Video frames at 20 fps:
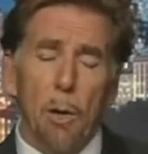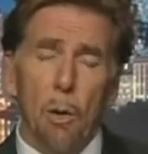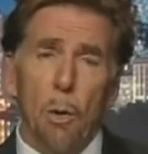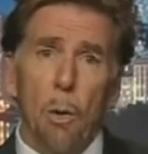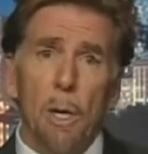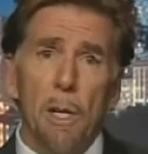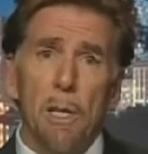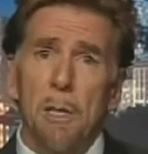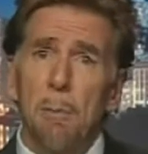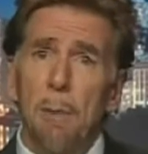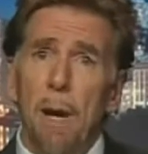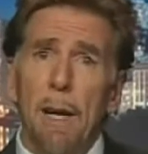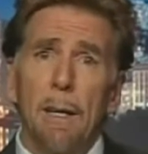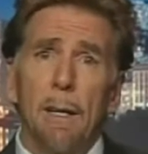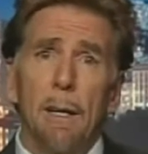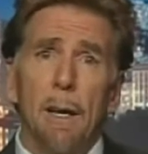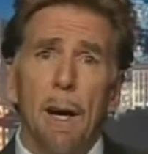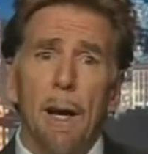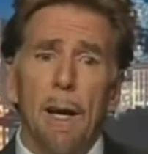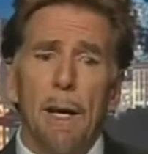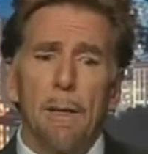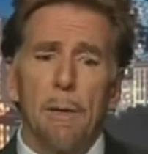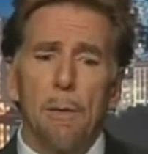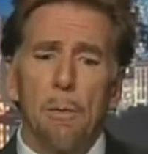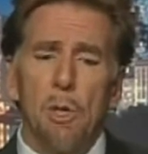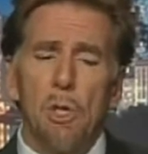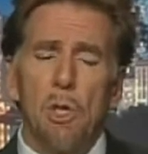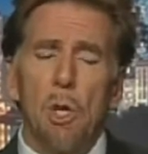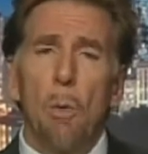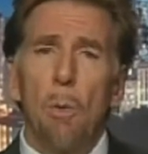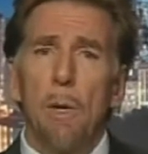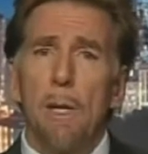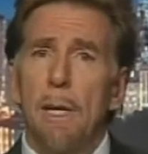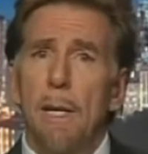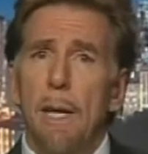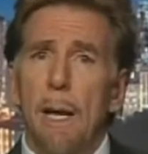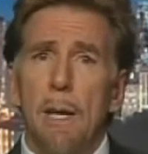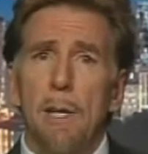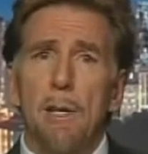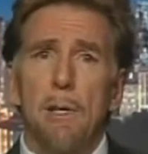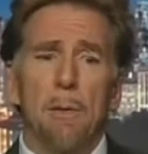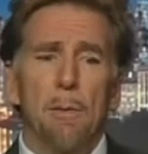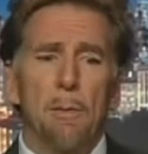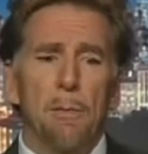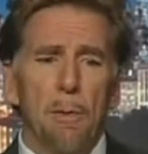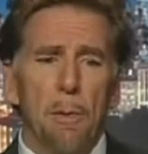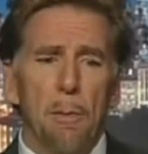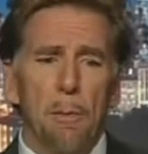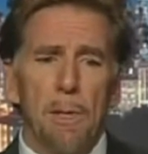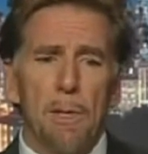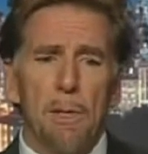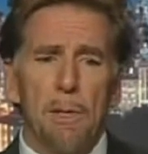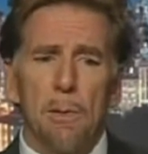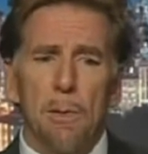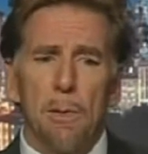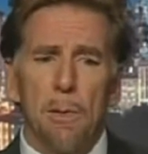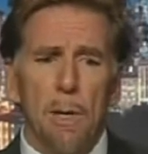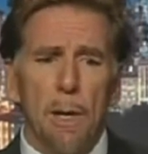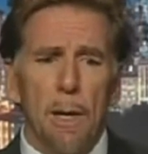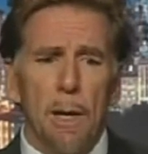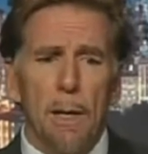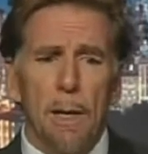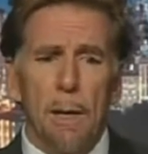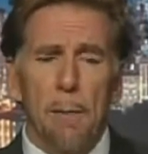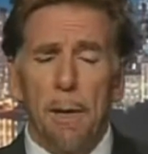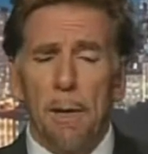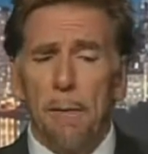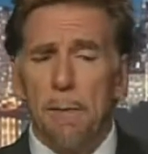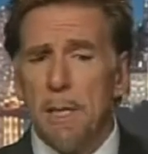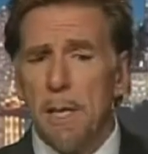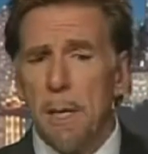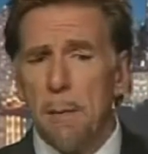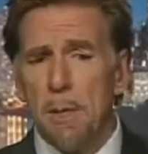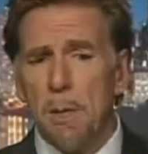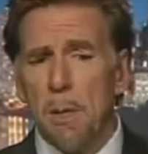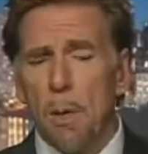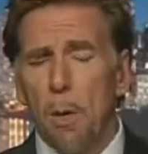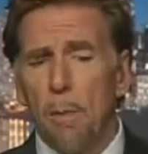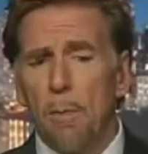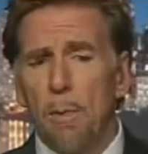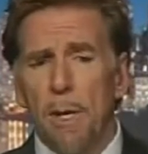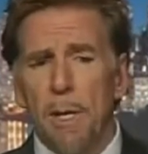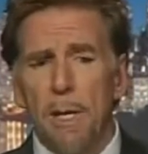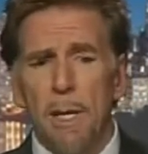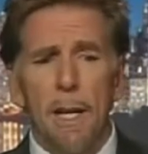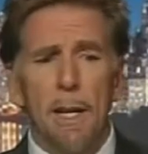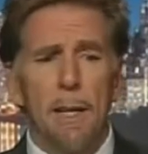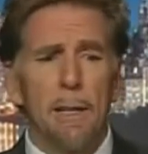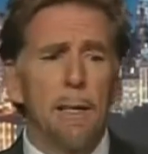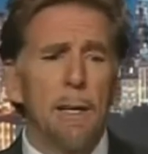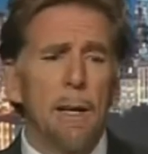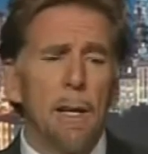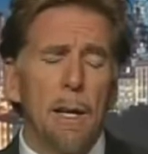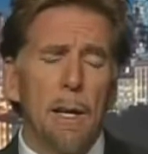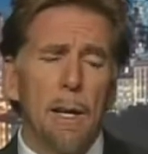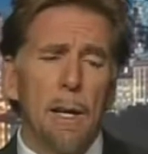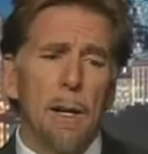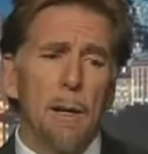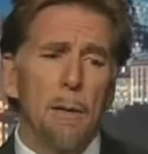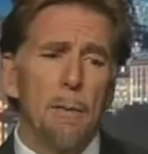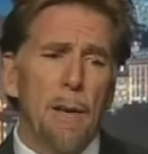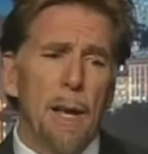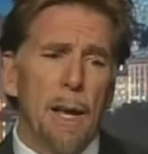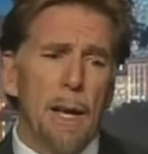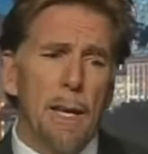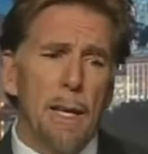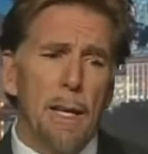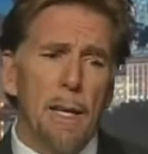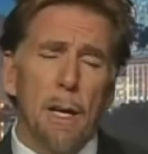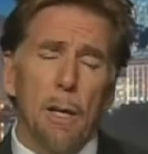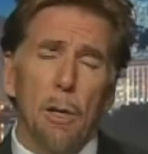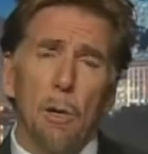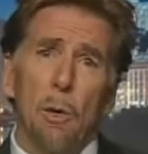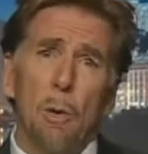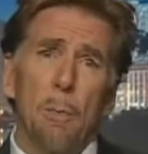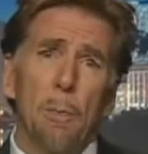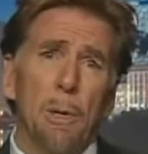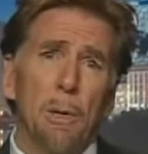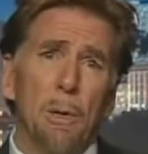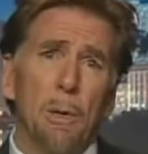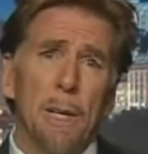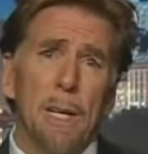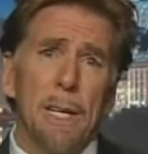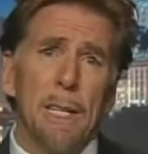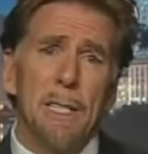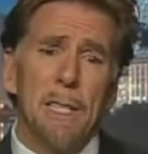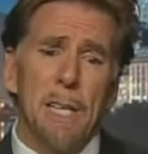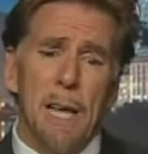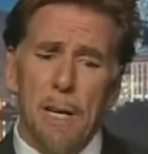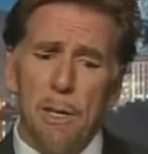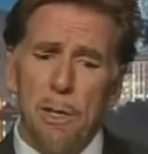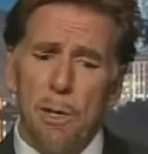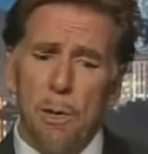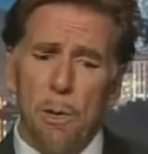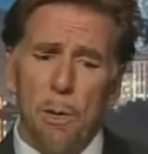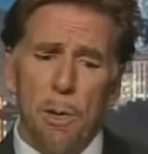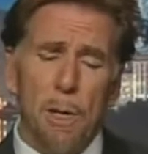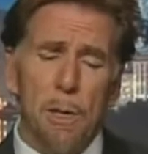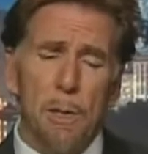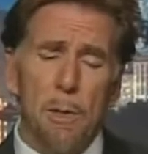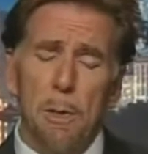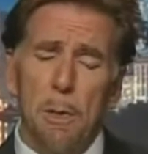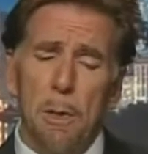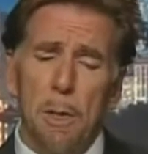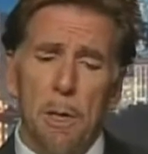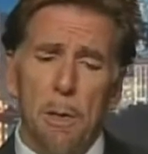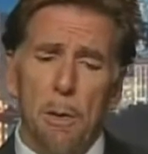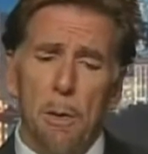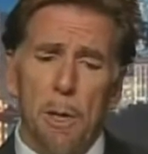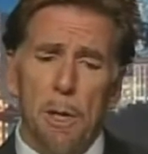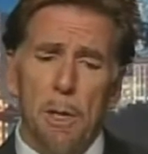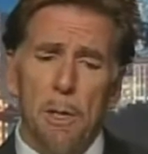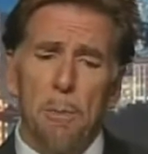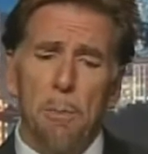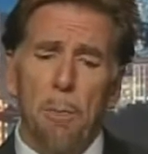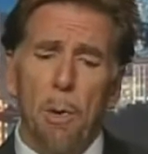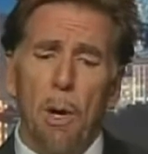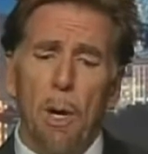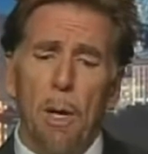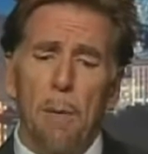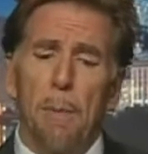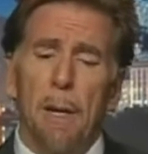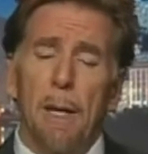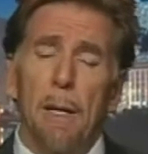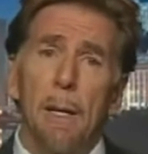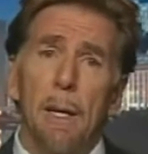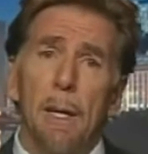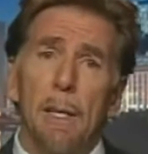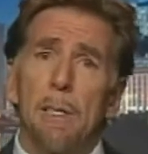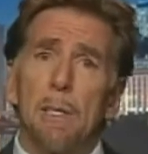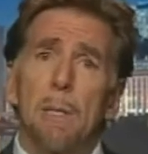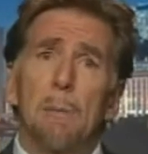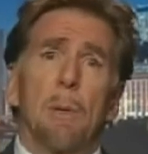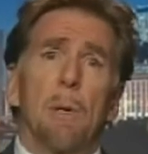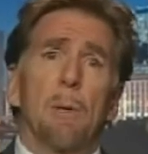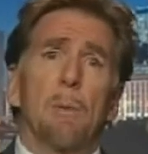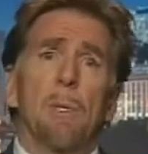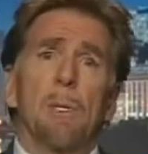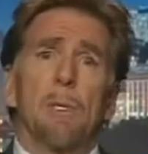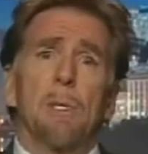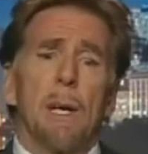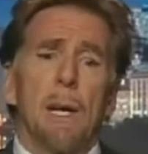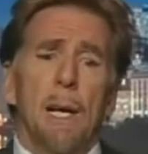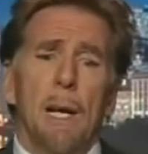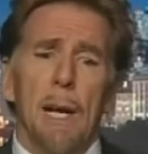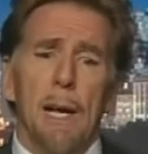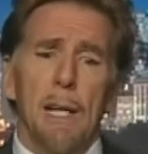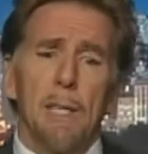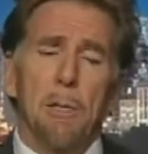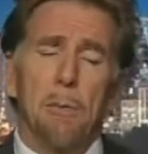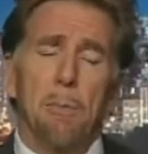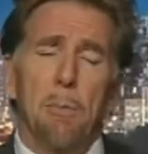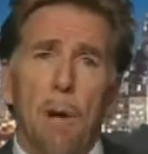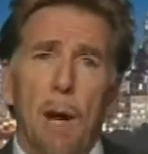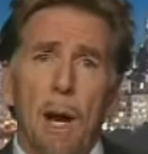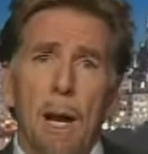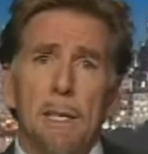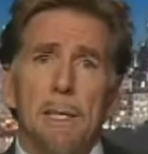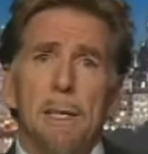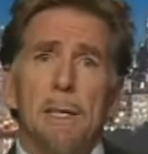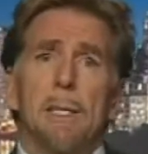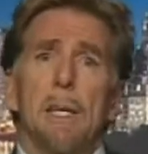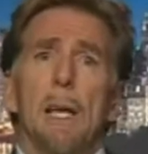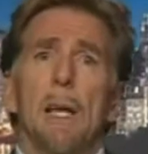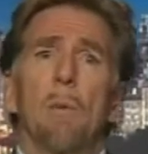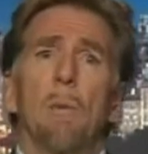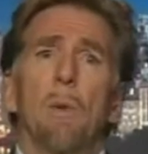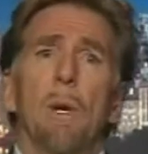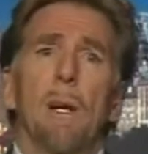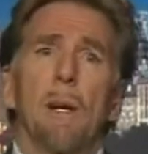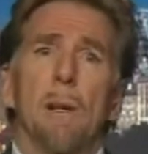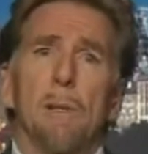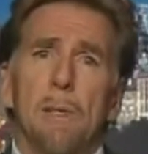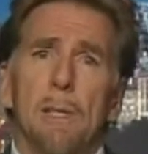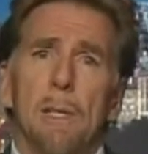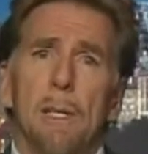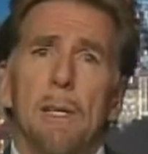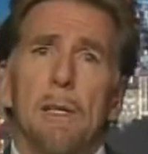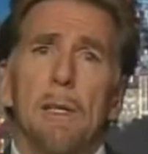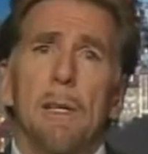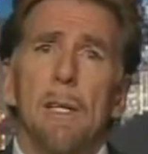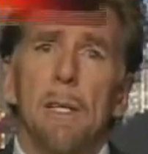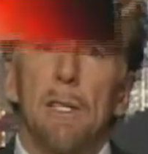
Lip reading: and according to my client, there was no indication from Mr. I believe his name is Yen, of any criminal intention on his part. My client simply was as surprised as anyone else